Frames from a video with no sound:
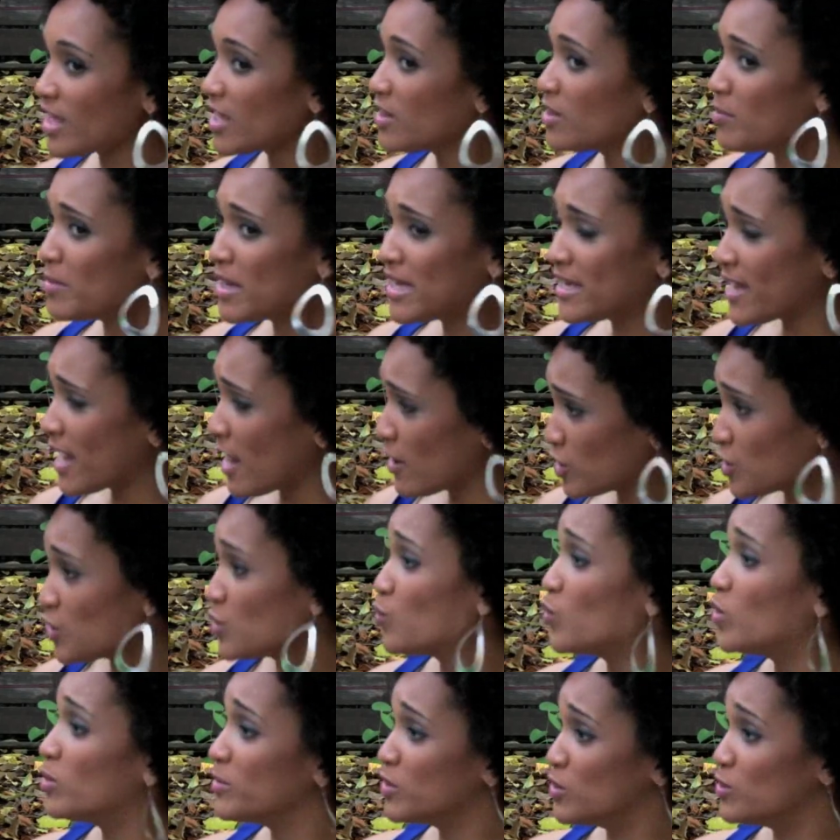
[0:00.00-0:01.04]
the main character, the
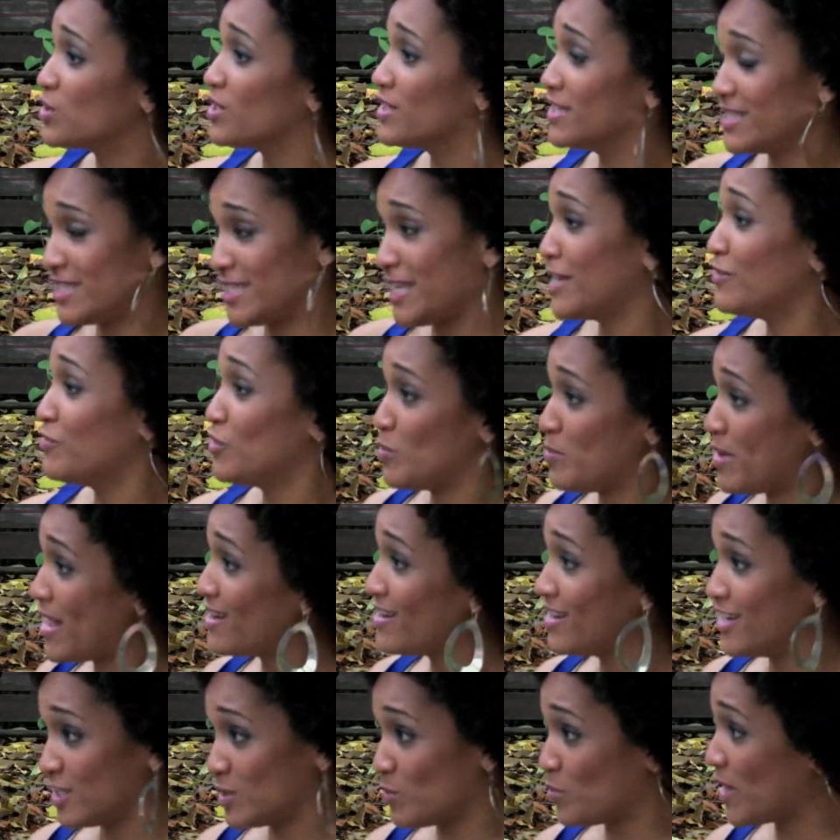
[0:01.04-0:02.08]
woman who's going to save
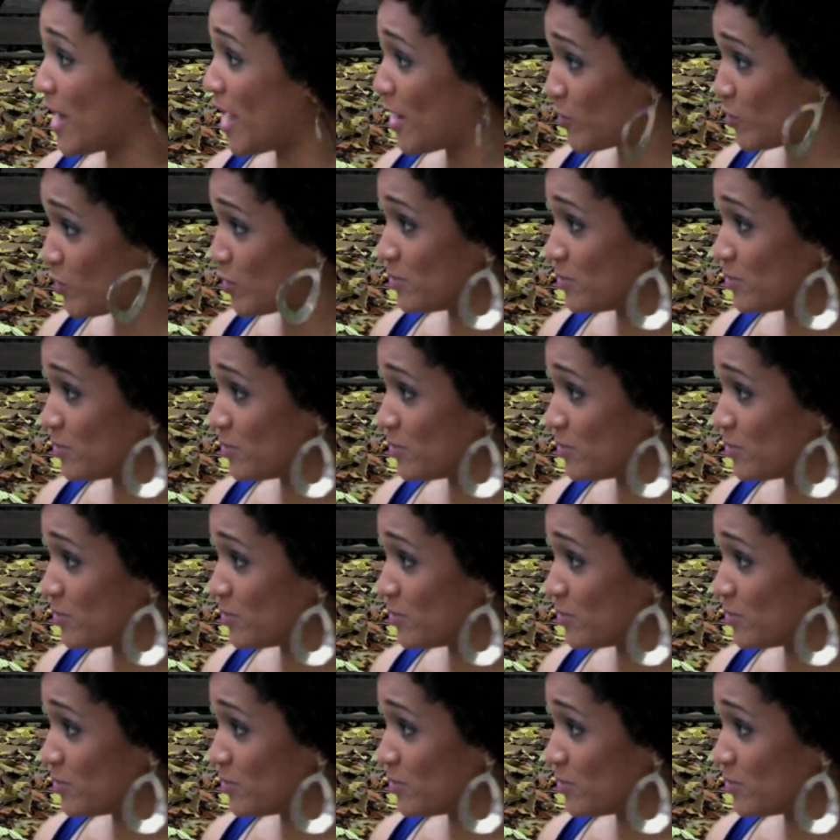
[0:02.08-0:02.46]
humanity, is a black